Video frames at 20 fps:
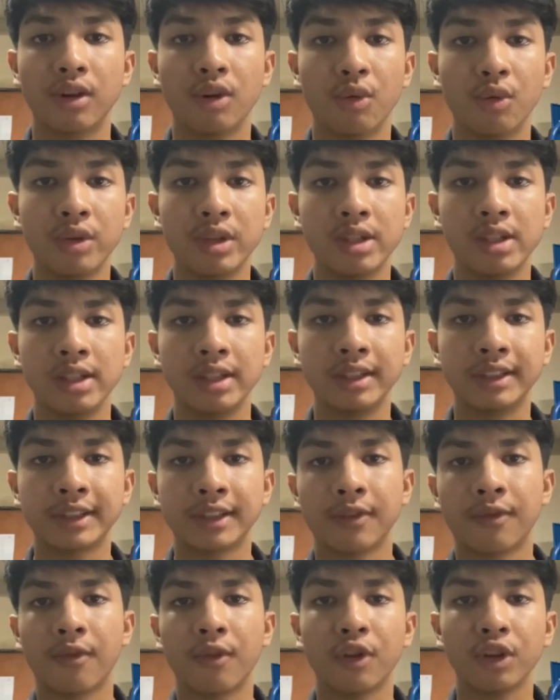which
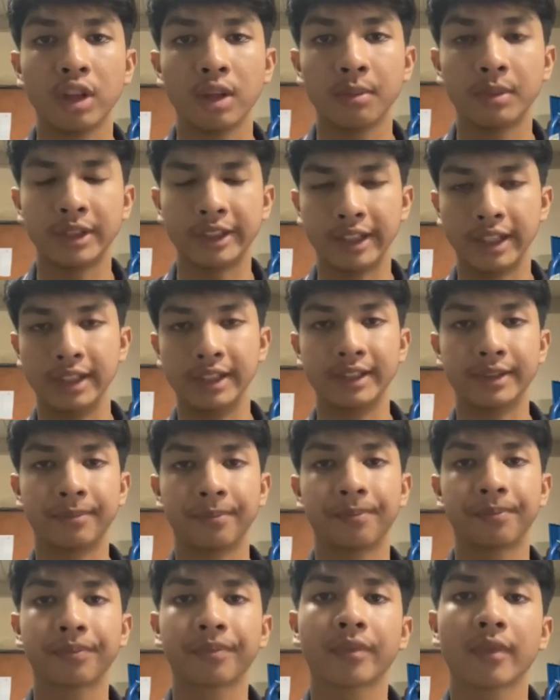is 40%,
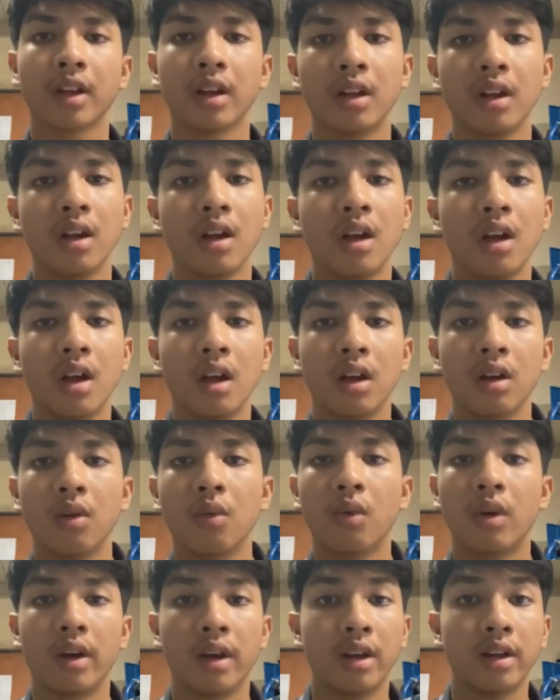
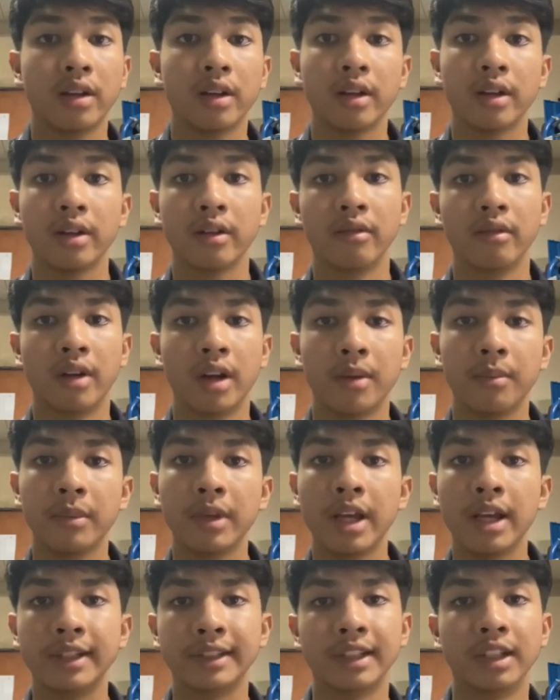while the
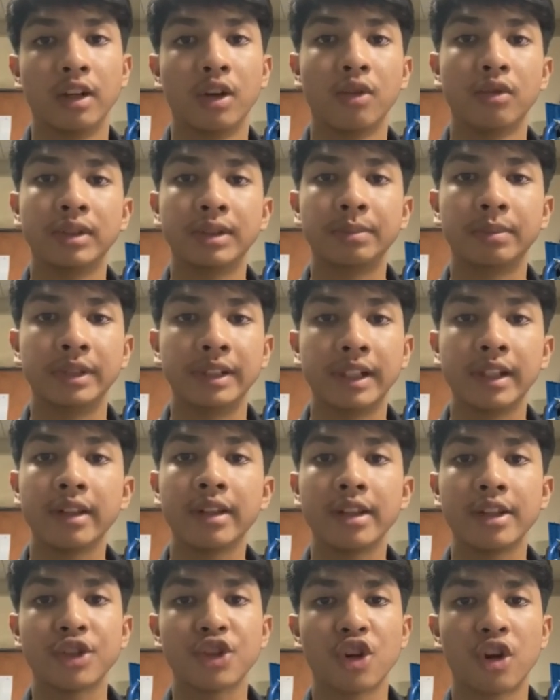Redmi has the lowest
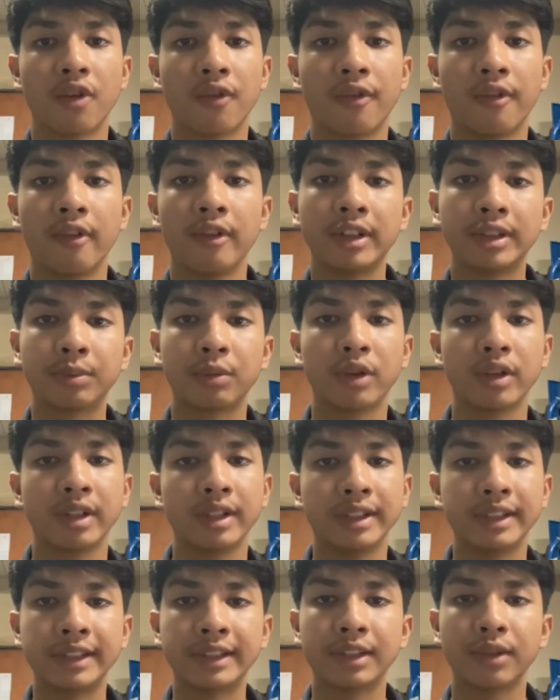percentage of
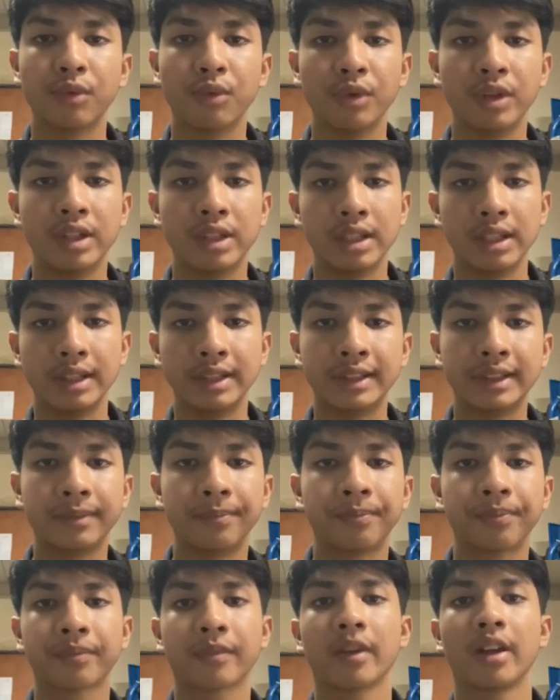respondents, which is
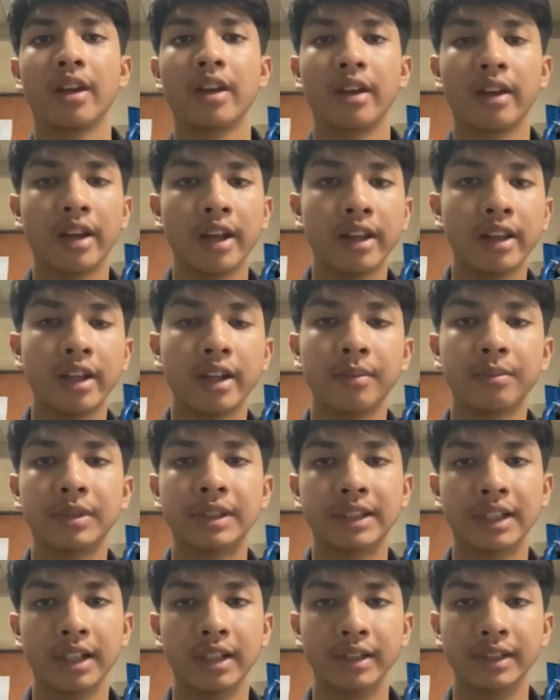
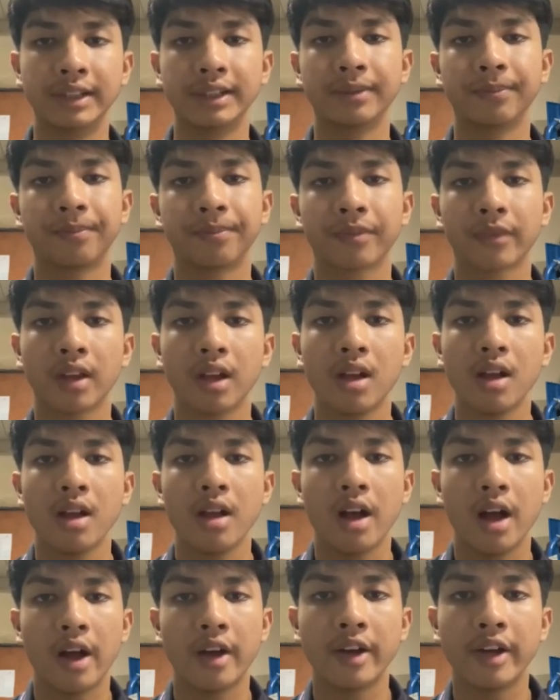19%.
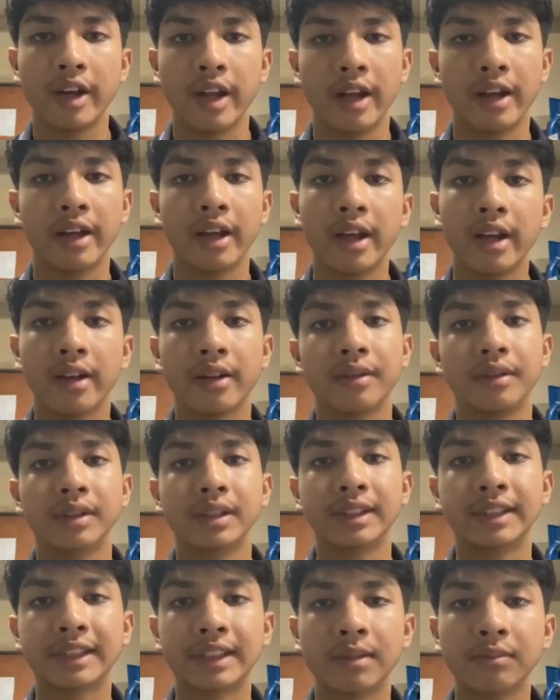Other than that,
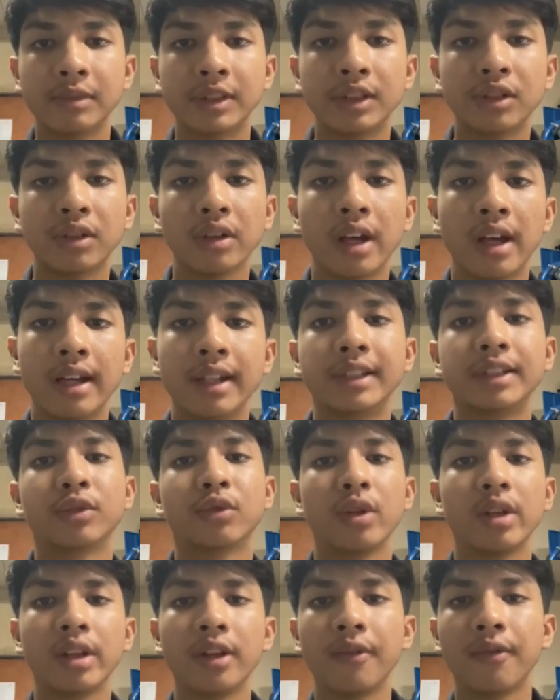Samsung has
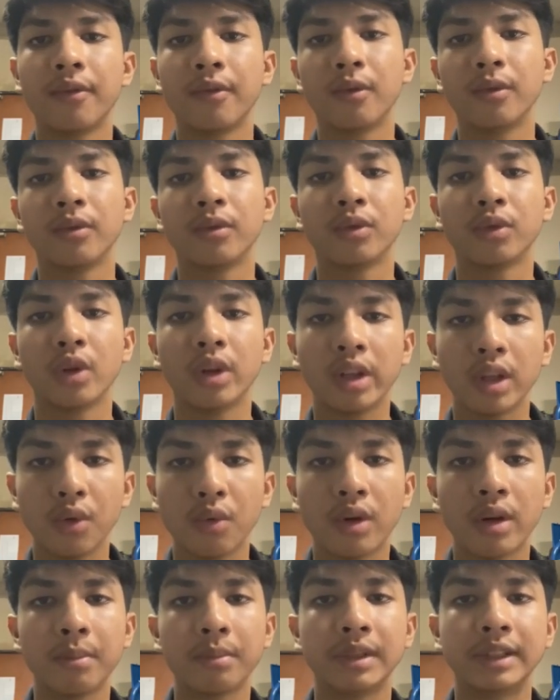
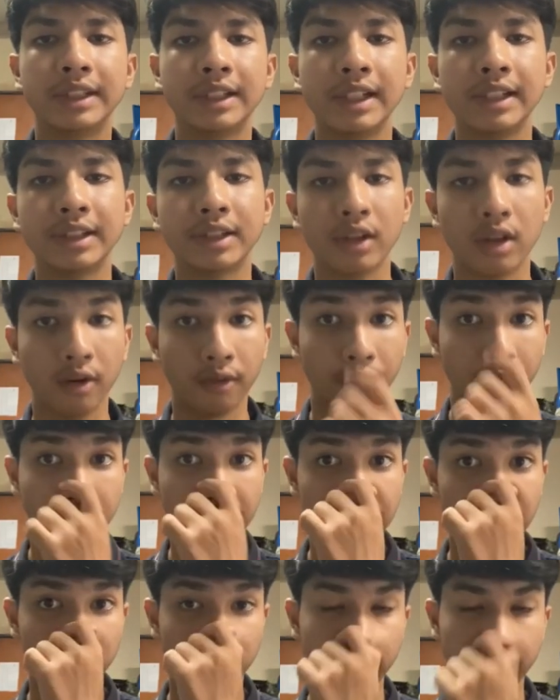21% of
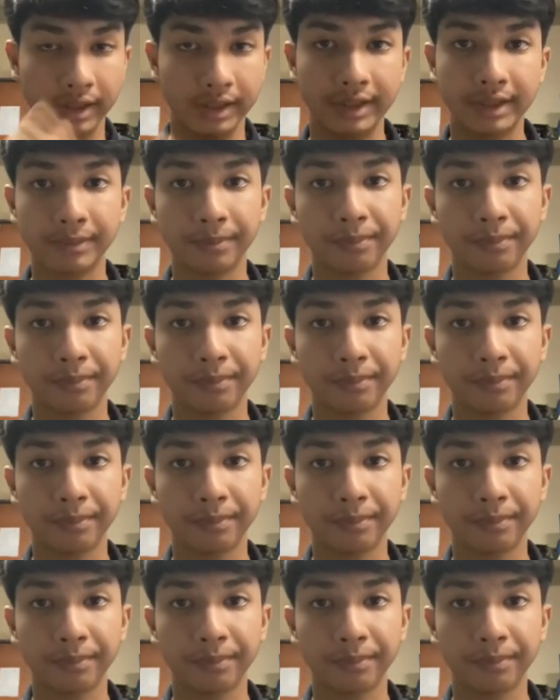respondents,